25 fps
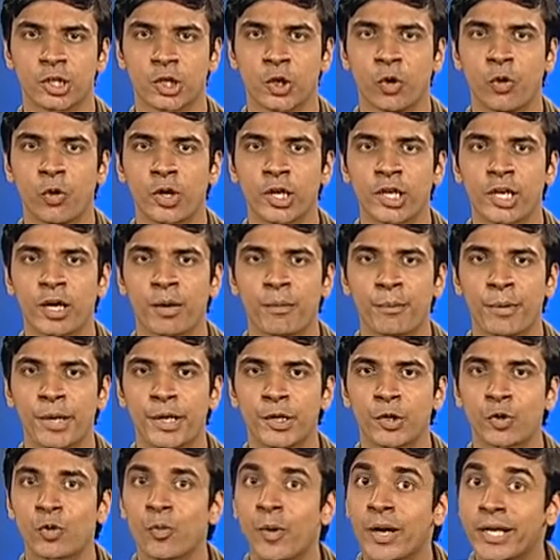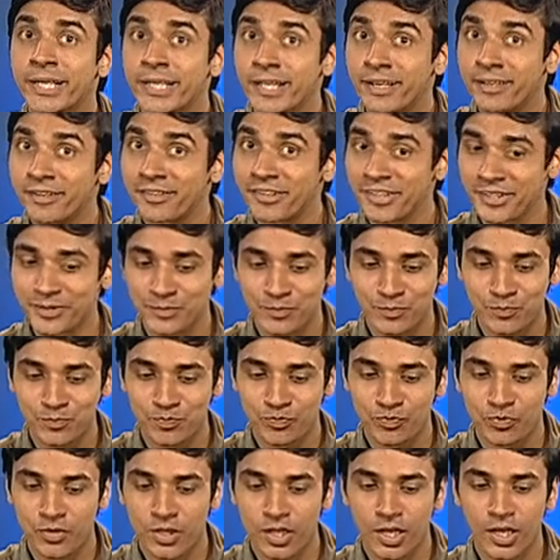Don't come into my territory.
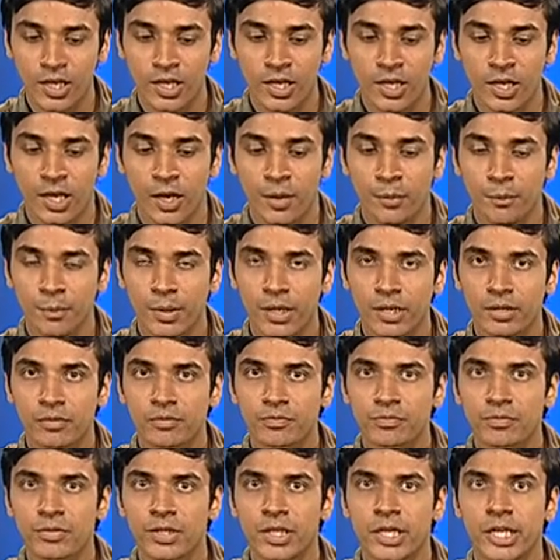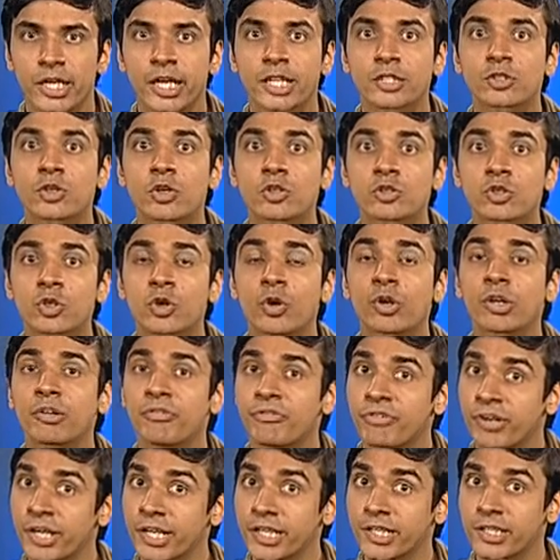But it has also got a
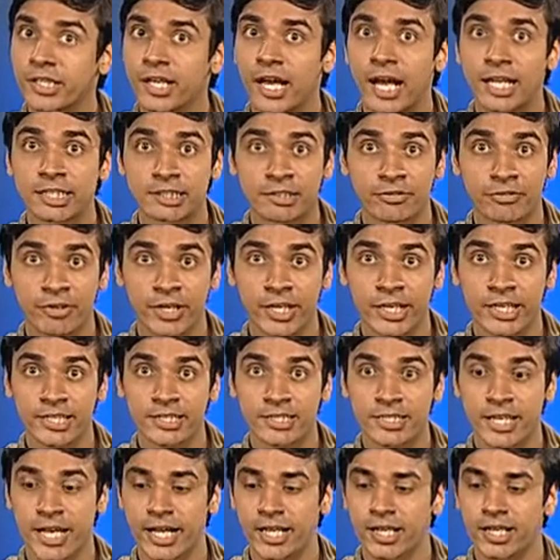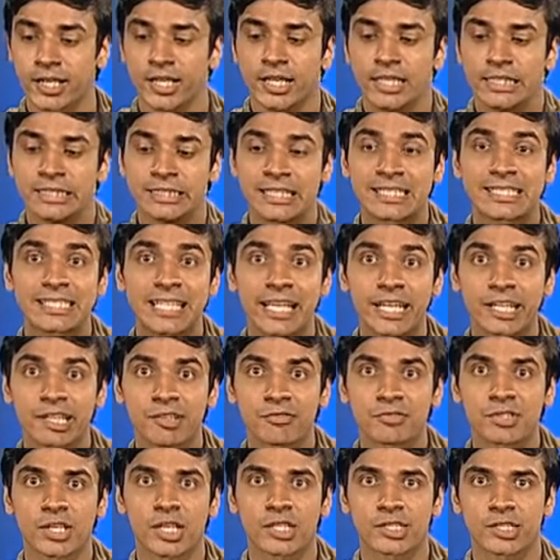friend, and the friend is that this
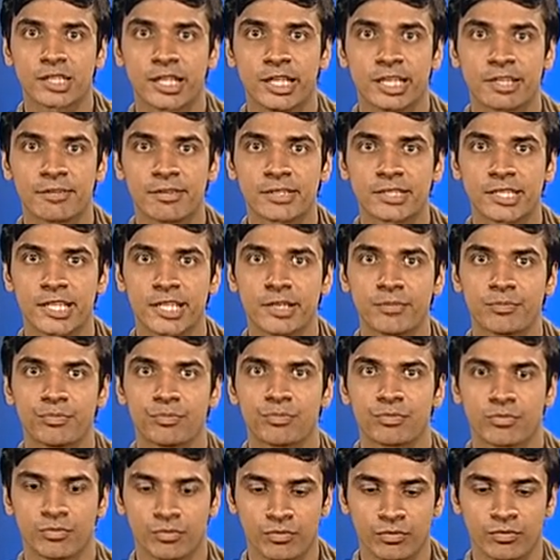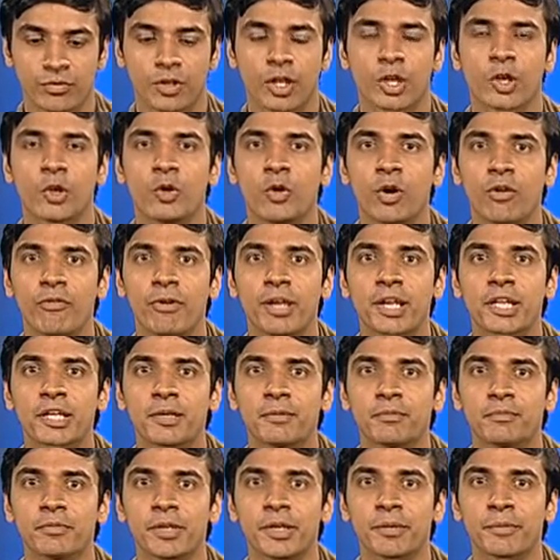negative charge. It will say, you are
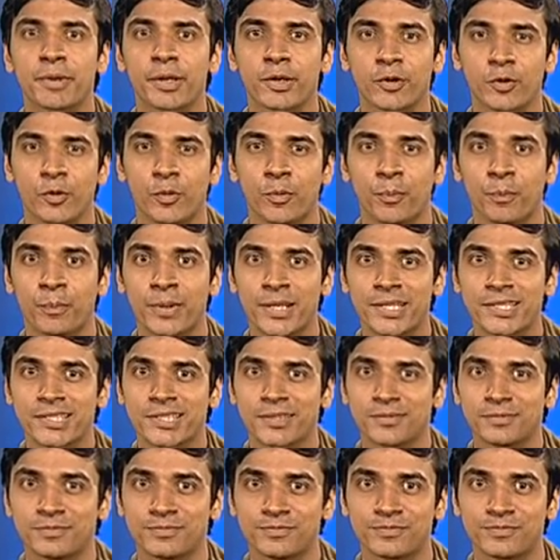welcome in my home, please come,